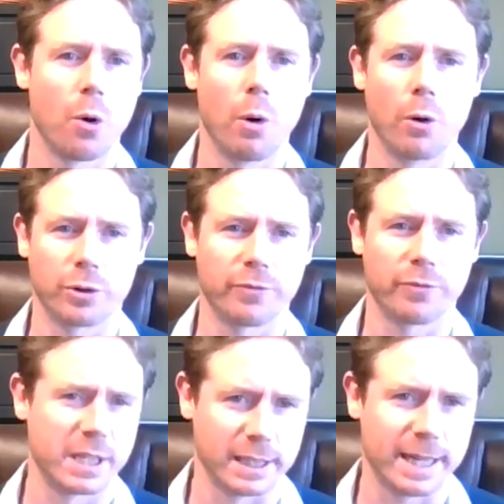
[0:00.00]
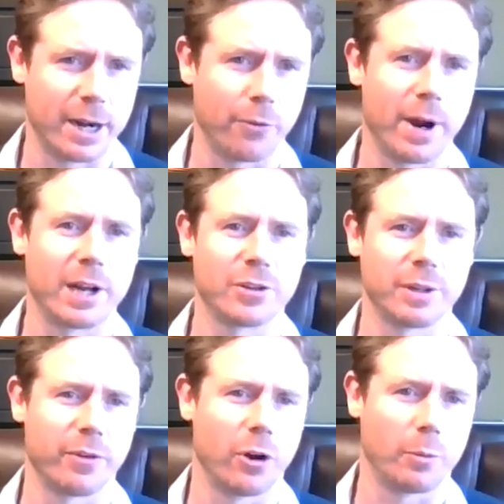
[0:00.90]
or to facilitate a range of
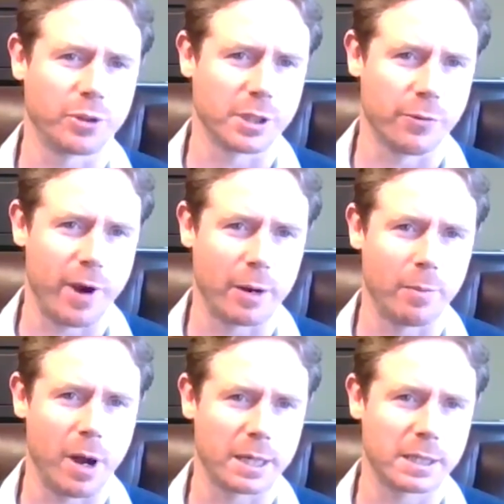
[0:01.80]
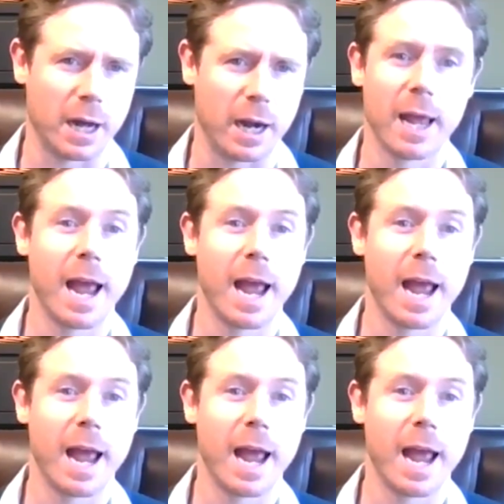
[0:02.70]
different options around a mine site,